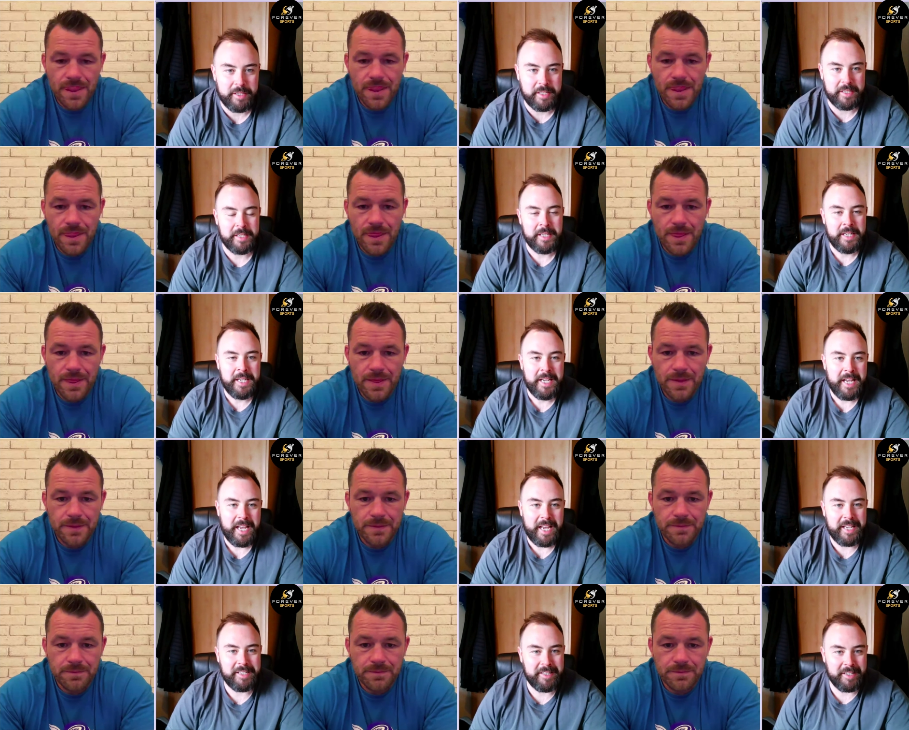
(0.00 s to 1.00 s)
Speaker 1: Is
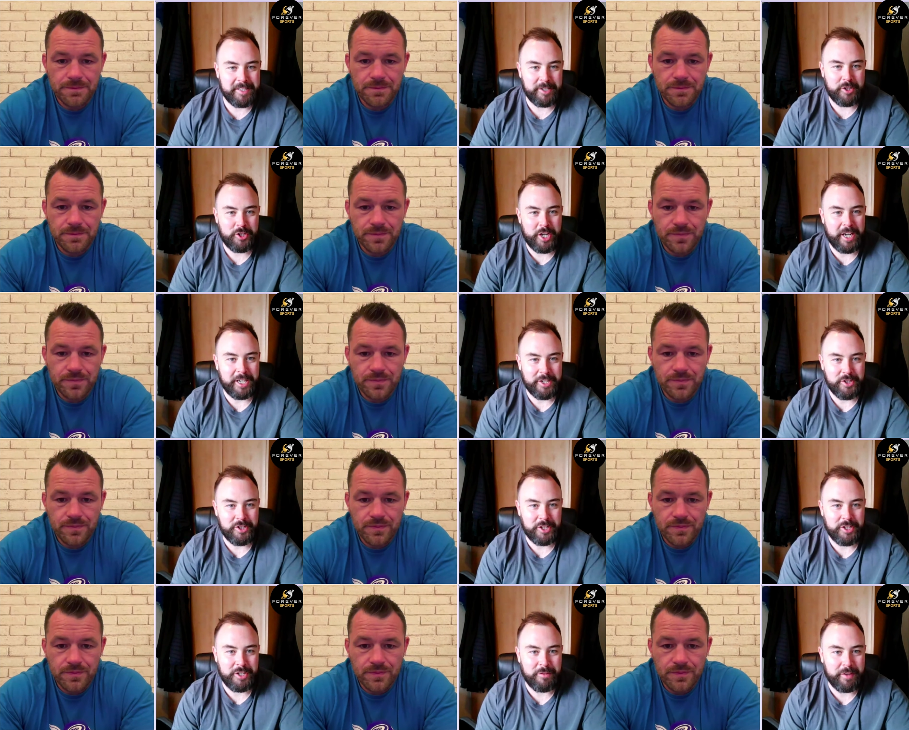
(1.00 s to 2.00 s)
is this a challenge
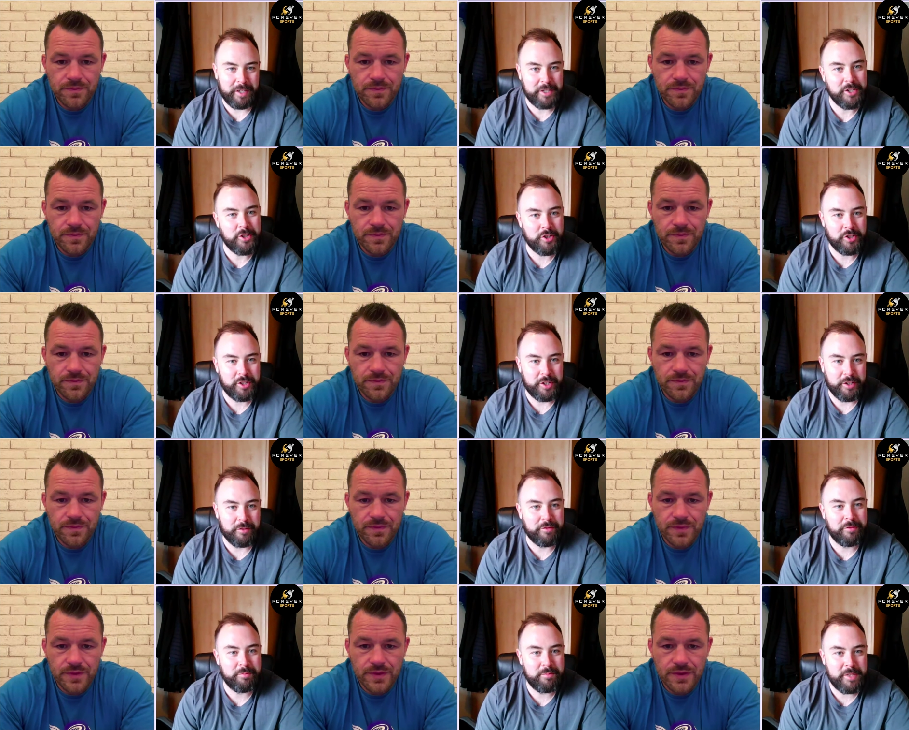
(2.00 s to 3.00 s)
that you've had to just kind
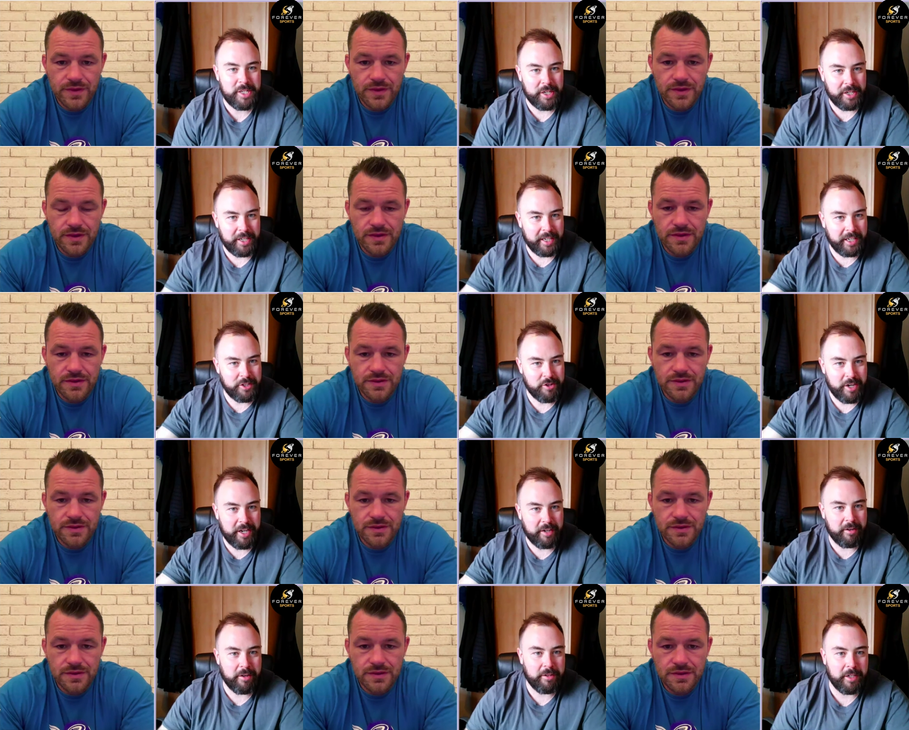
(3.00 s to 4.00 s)
of slightly get your head
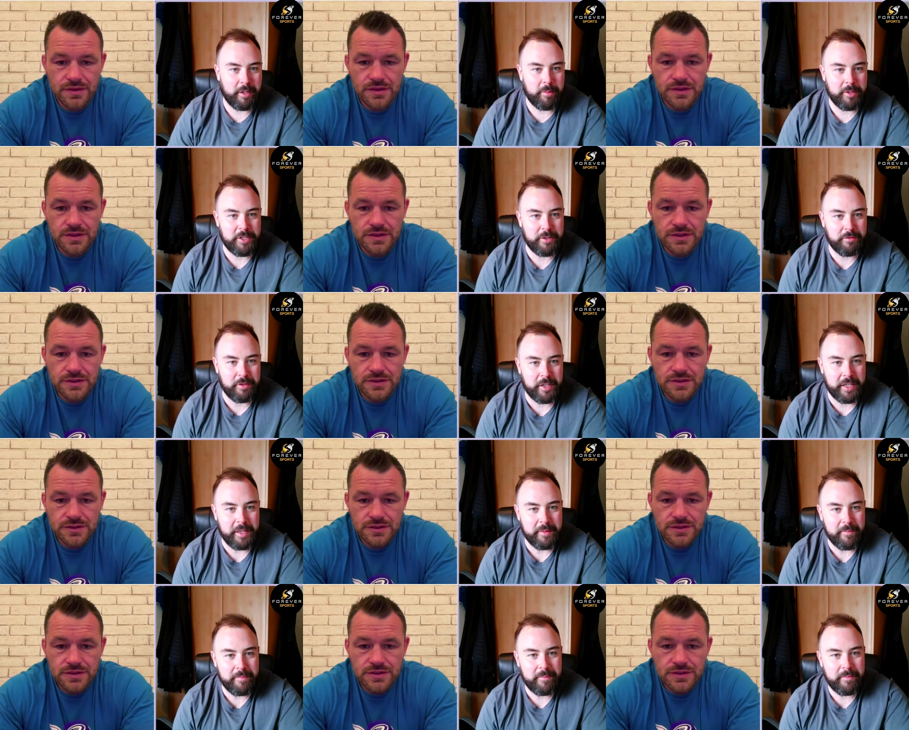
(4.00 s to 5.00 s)
around a little bit differently?
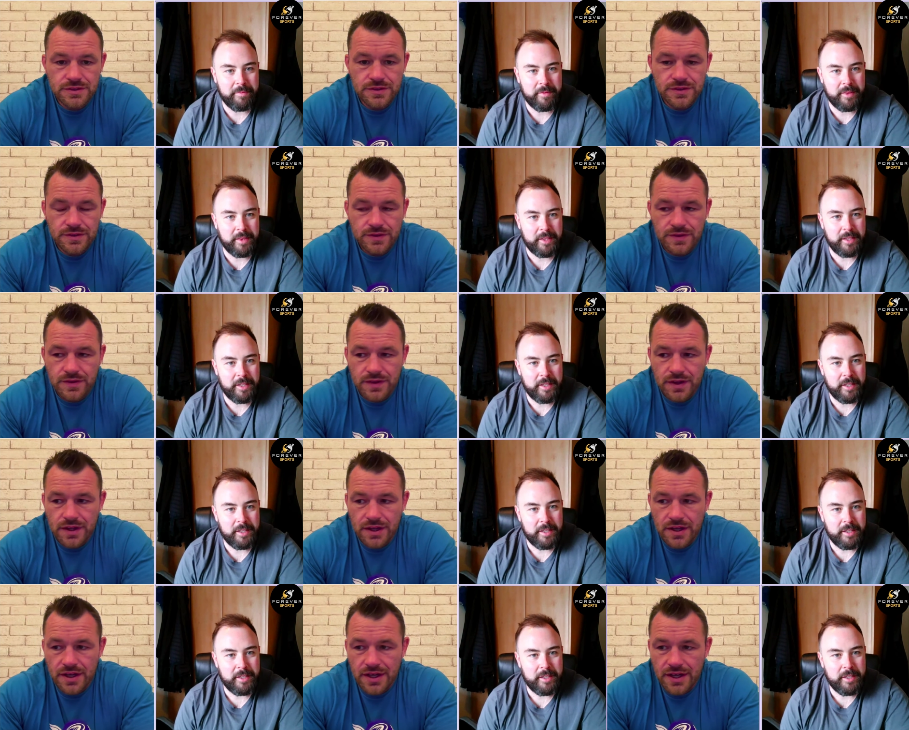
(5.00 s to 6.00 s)

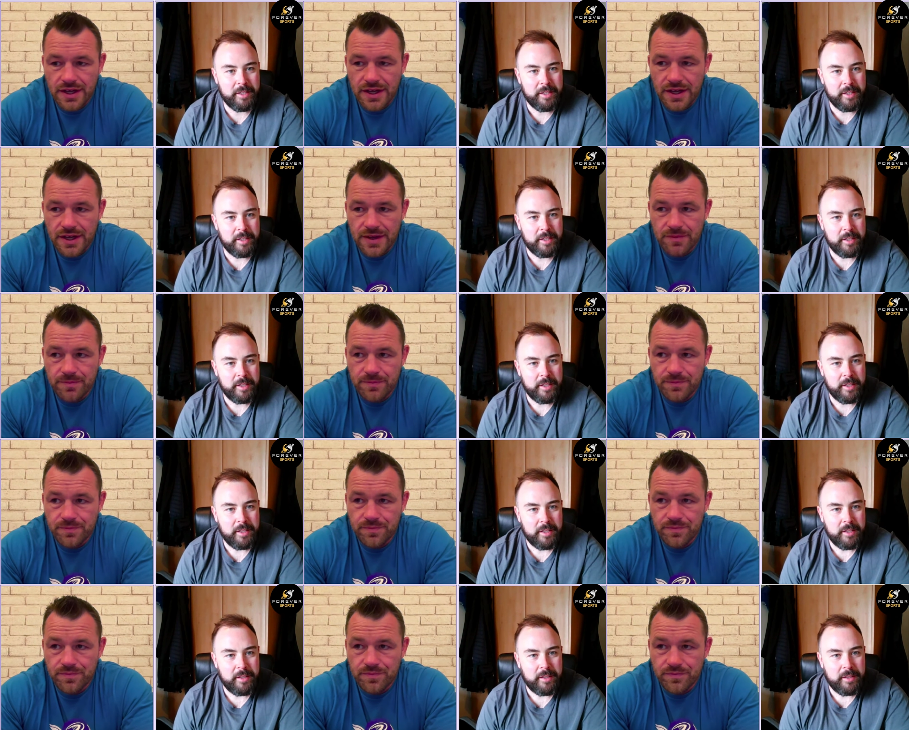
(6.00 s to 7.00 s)

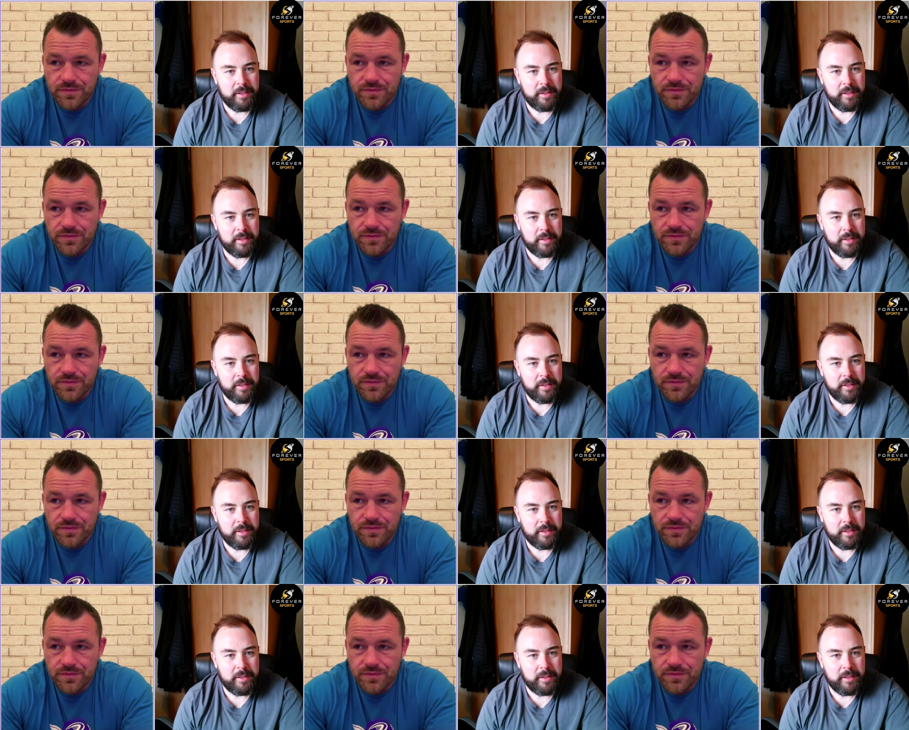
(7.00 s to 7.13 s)
Speaker 2: Um,